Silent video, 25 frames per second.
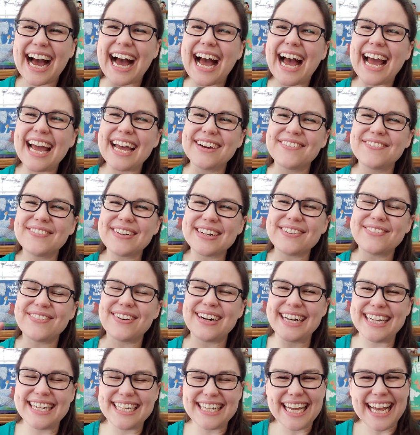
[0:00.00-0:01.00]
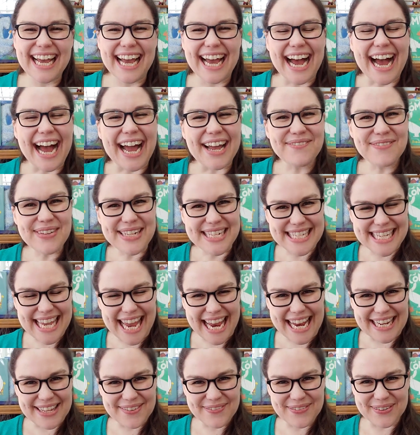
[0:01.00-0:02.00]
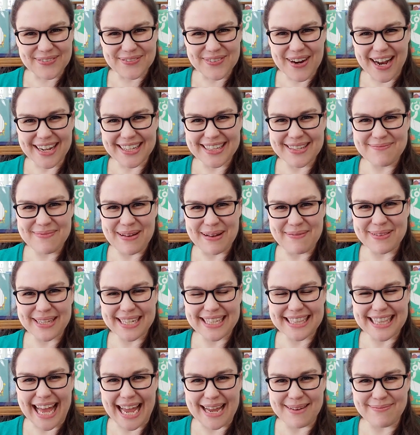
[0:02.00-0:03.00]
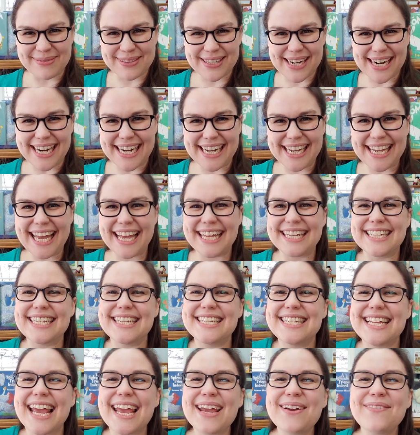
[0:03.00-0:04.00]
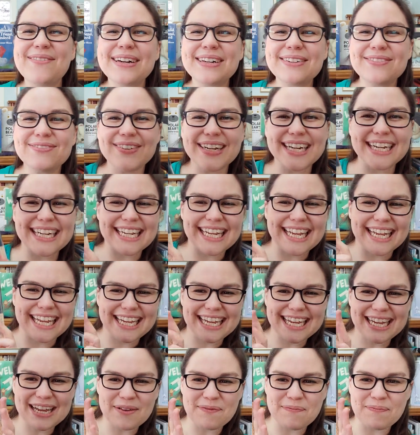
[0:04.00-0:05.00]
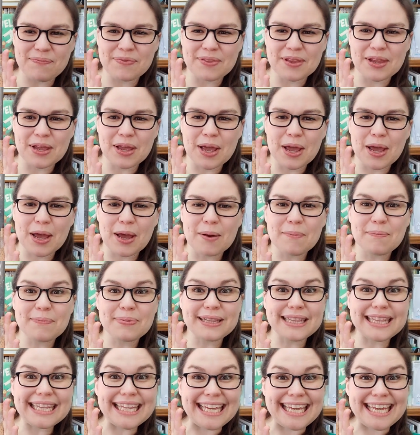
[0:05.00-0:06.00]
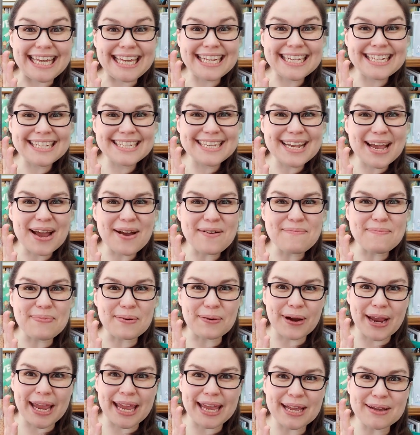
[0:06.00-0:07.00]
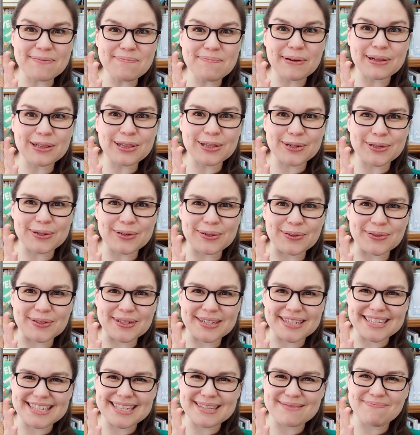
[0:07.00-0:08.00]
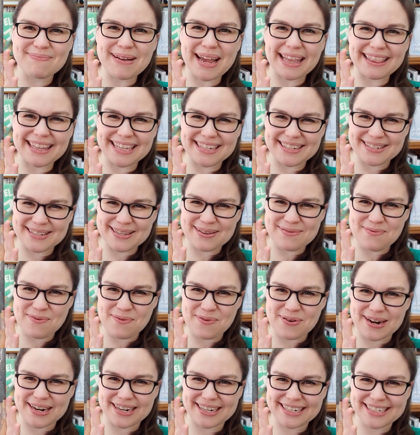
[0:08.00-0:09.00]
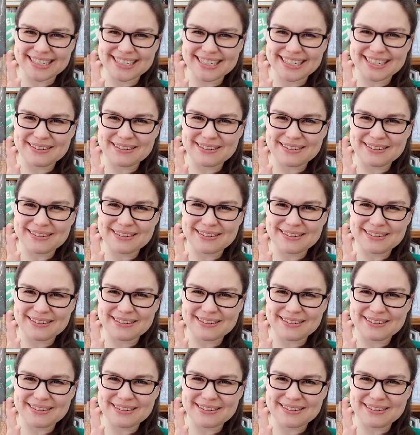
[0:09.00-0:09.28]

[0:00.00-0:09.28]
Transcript: Hi everyone, I'm Miss Katie from Rockland Public Library, and today we're reading Please Bring Balloons by Lindsay Ward.